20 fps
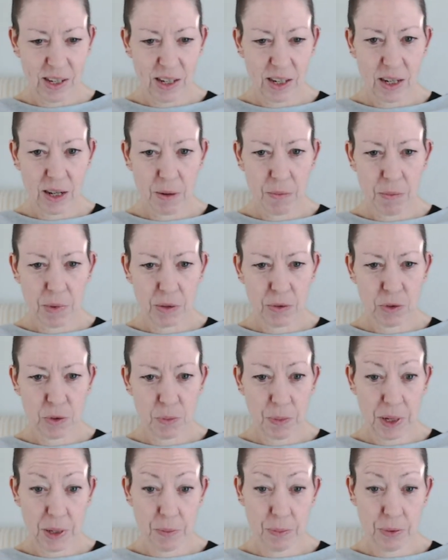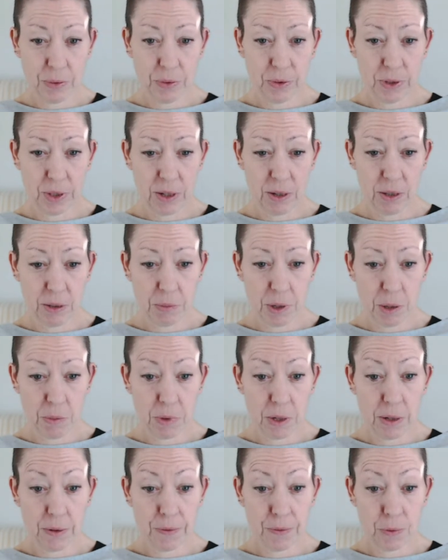I know most people's are at the
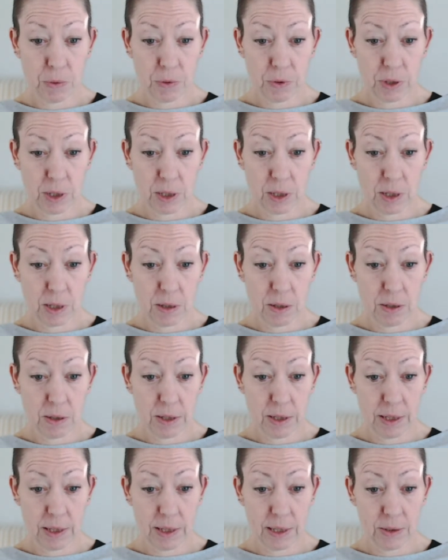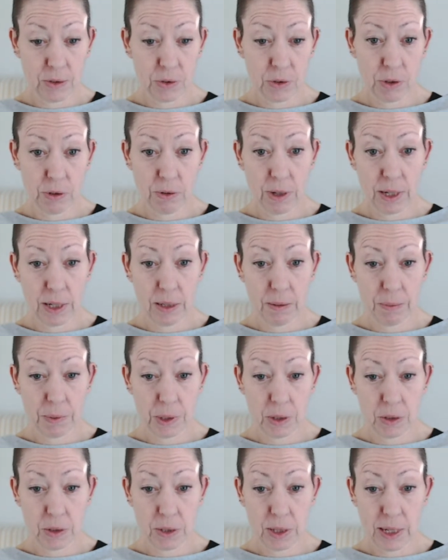moment. If yours are good, then that's great,
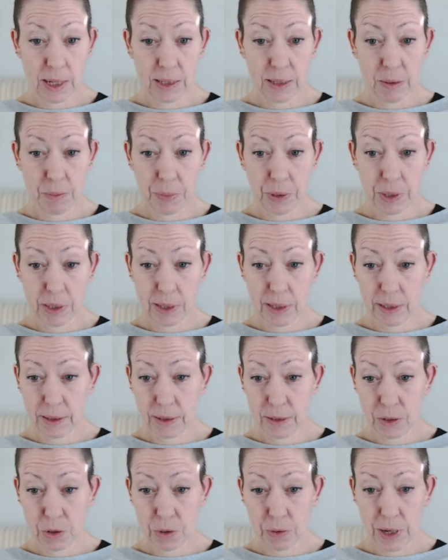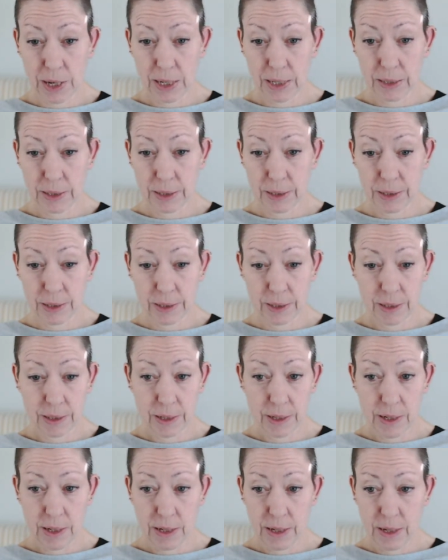because that is bucking the trend.
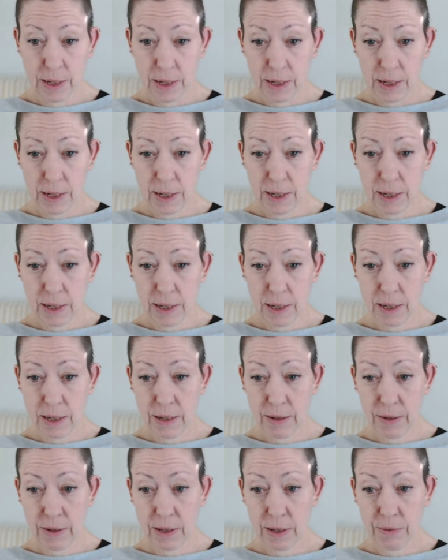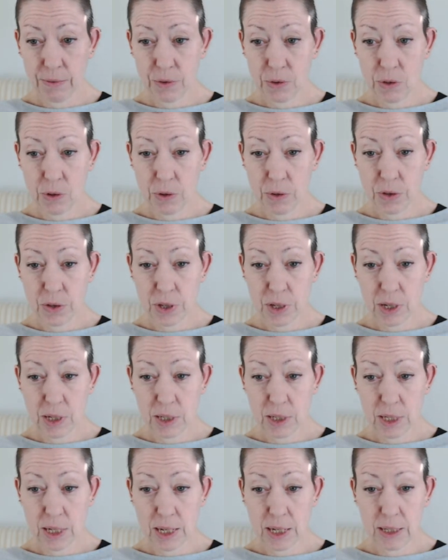I've got
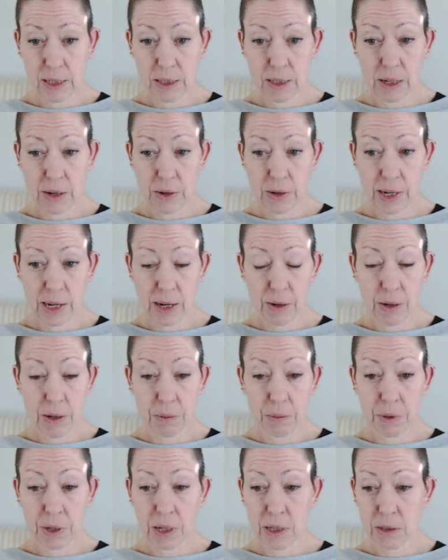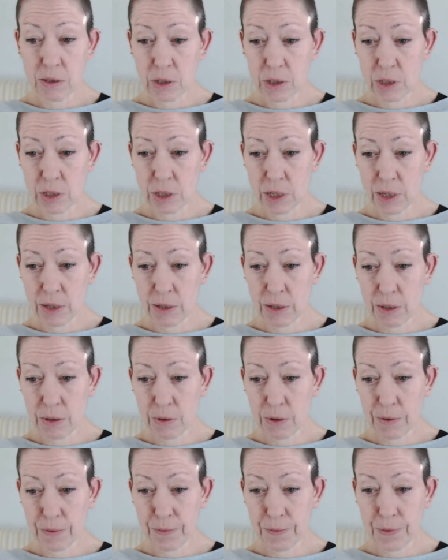13 going out. I'm going to show you
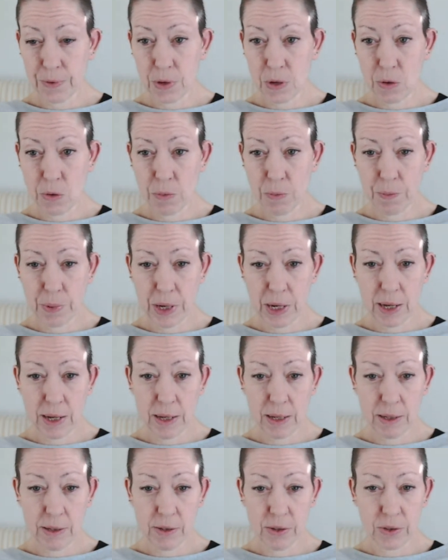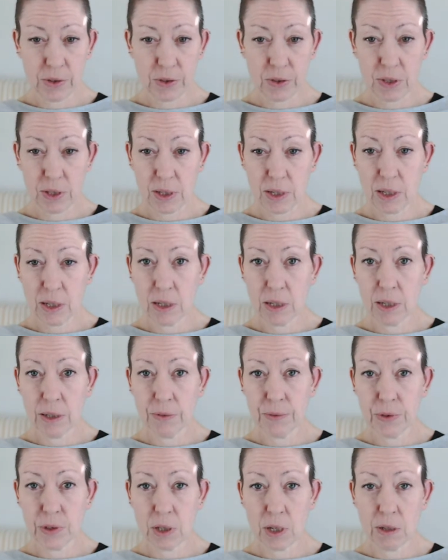a few bits that
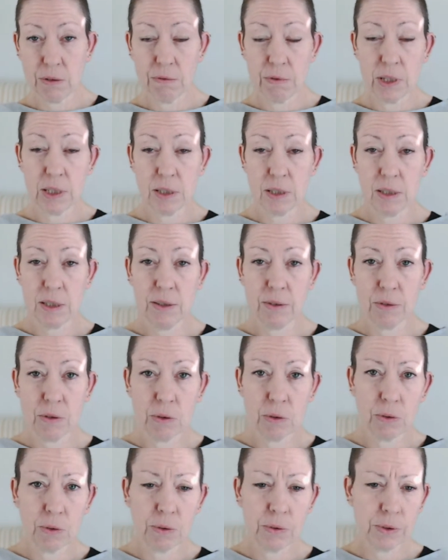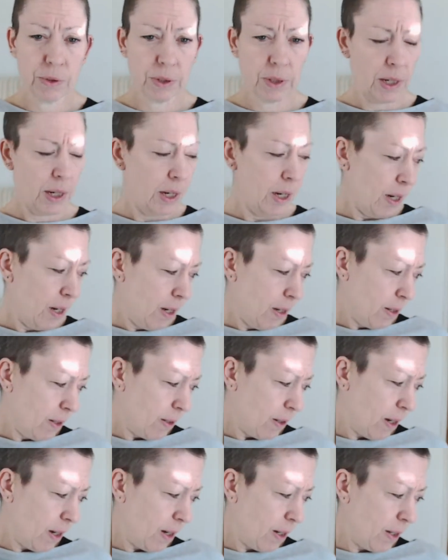I've shown recently on hauls,
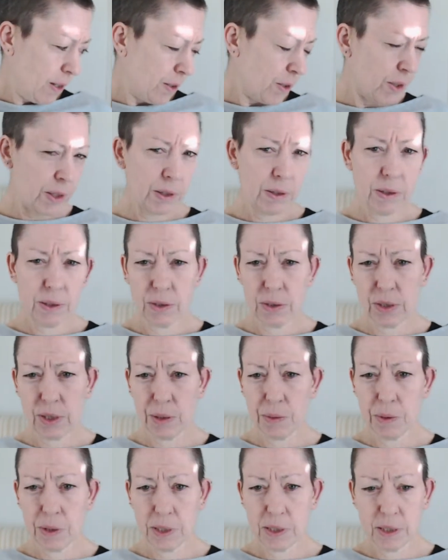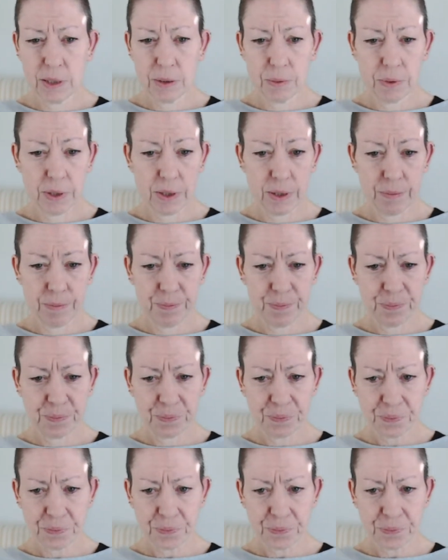so you can see what I did with them.